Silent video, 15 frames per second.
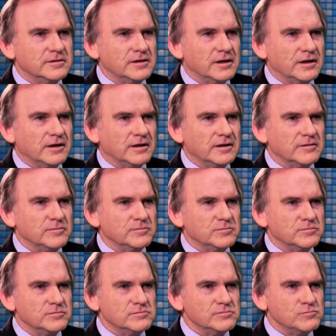uh,
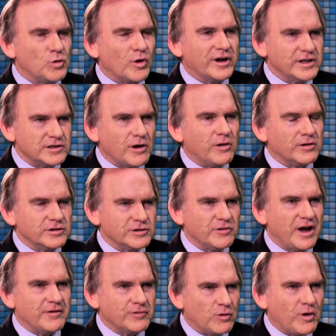mortgage holders who
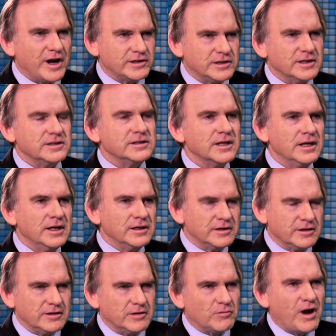have questions
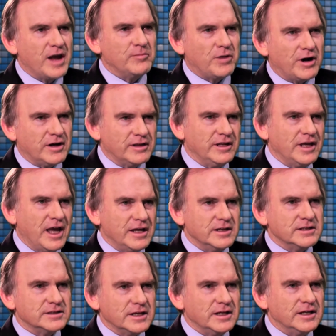to the right part of the
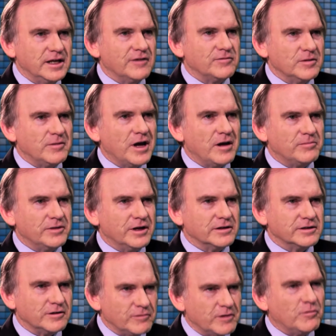agency to give them help there.
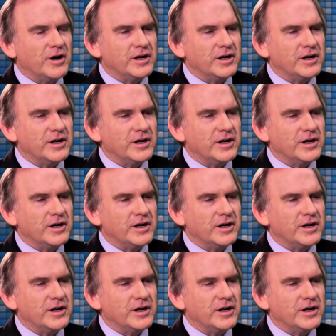So we want to